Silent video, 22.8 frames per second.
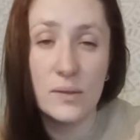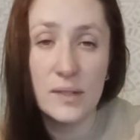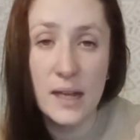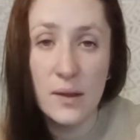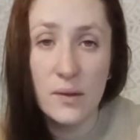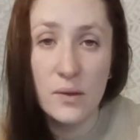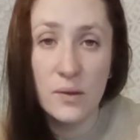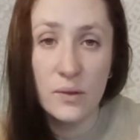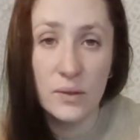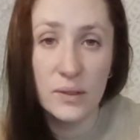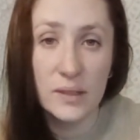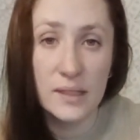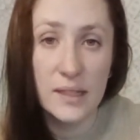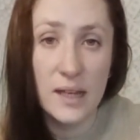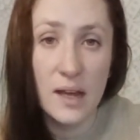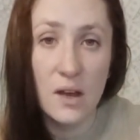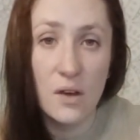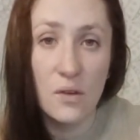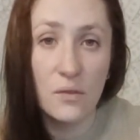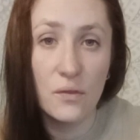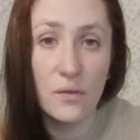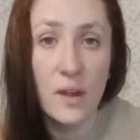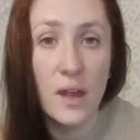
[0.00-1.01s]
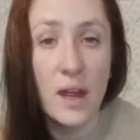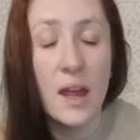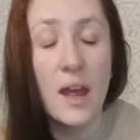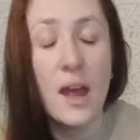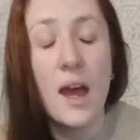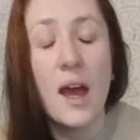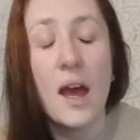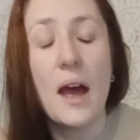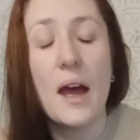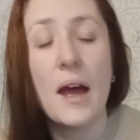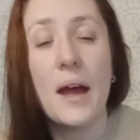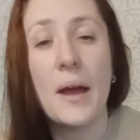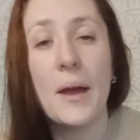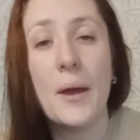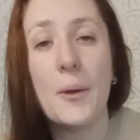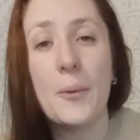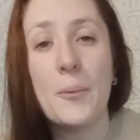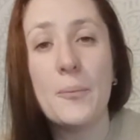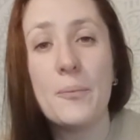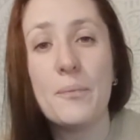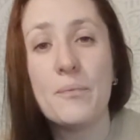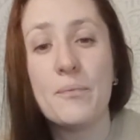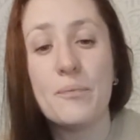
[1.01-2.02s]
doubt yourself
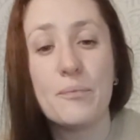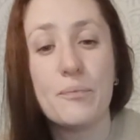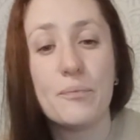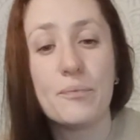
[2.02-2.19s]
um,